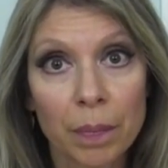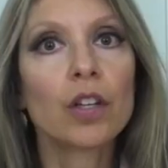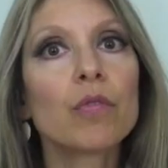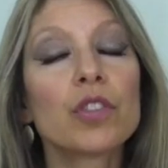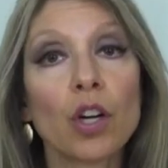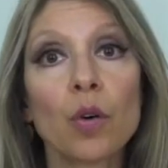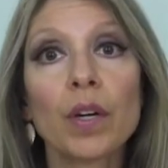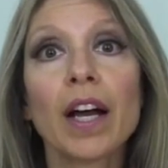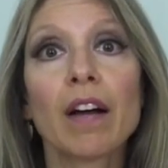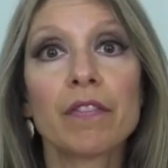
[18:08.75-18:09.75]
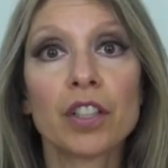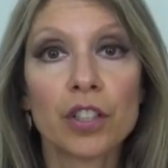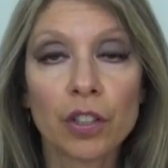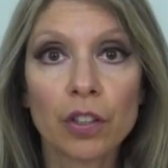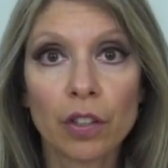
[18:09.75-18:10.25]
You don't have to
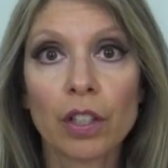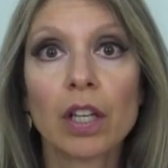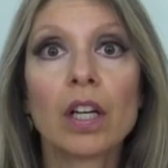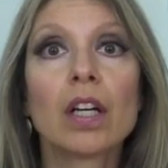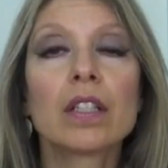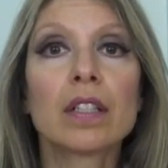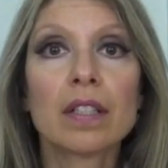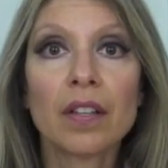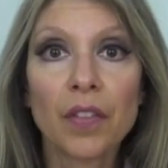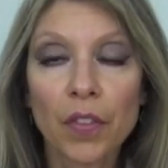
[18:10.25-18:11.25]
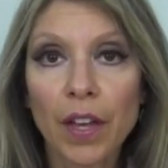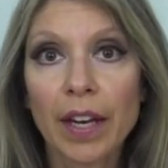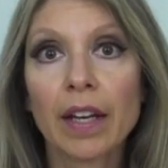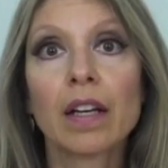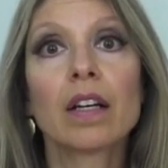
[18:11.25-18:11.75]
turn to
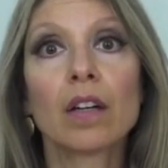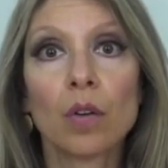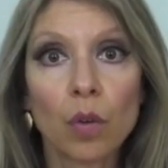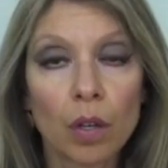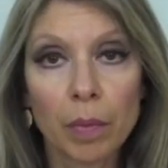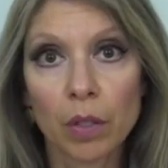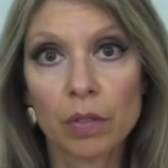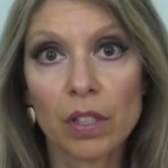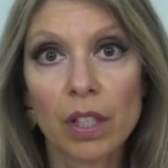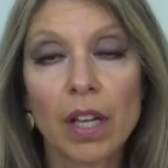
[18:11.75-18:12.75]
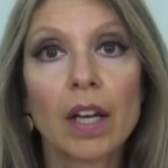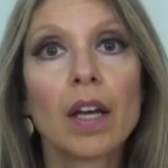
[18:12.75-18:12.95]
synthetic hormones.